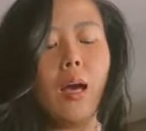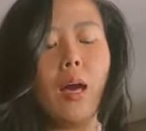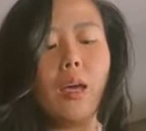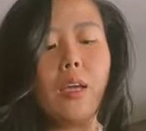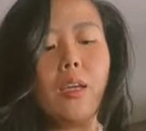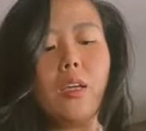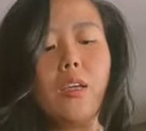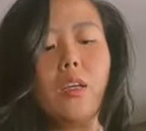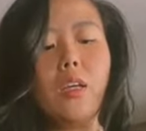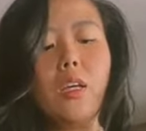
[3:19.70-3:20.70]
I
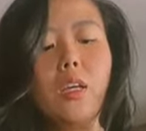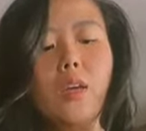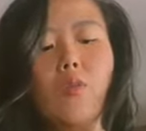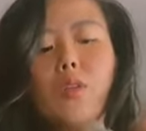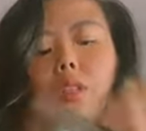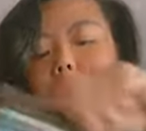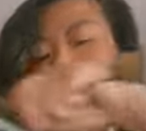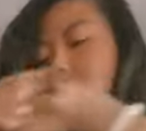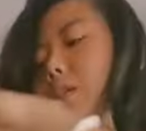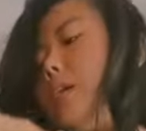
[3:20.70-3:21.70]
really
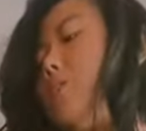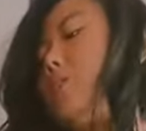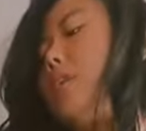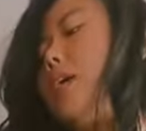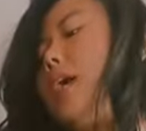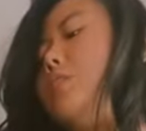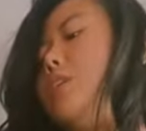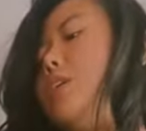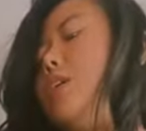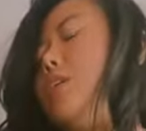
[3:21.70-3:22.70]
resonate with the
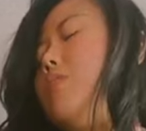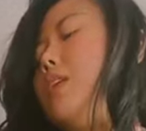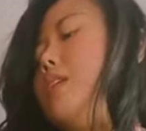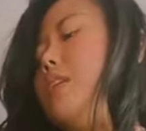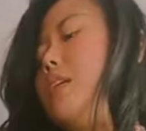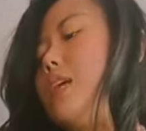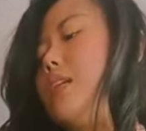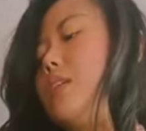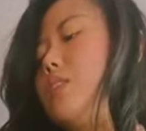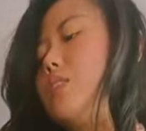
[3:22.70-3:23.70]
energy of anything
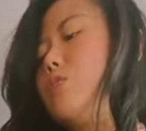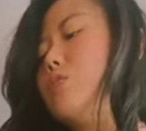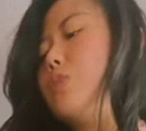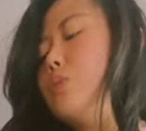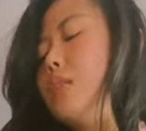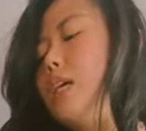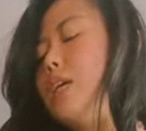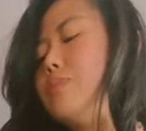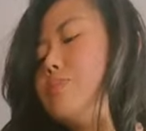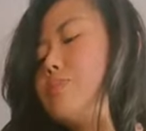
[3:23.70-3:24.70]
that is truly